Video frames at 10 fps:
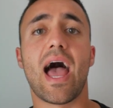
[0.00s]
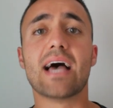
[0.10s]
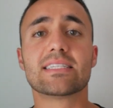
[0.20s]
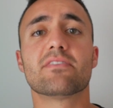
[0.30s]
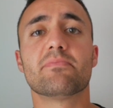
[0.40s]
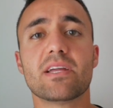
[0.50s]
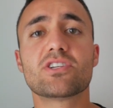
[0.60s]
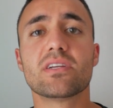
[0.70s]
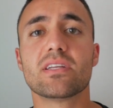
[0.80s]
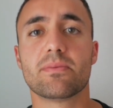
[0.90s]
As I've
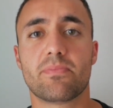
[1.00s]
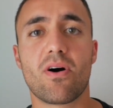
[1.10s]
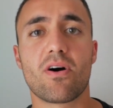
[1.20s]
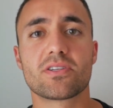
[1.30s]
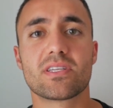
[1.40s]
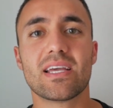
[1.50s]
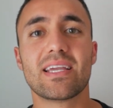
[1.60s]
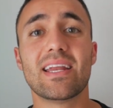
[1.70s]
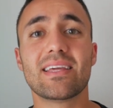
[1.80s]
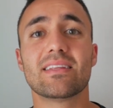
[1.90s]
mentioned in the past,
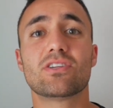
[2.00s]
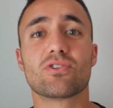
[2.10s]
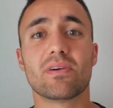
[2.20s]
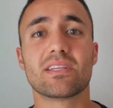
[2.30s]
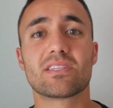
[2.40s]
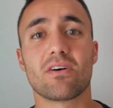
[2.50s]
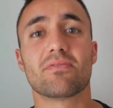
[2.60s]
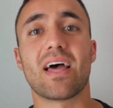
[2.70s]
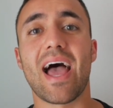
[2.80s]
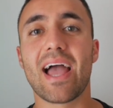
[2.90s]
getting the joints
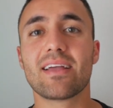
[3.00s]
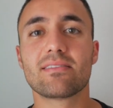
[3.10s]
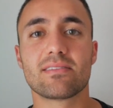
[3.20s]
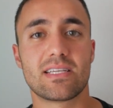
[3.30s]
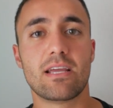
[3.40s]
of the ankles,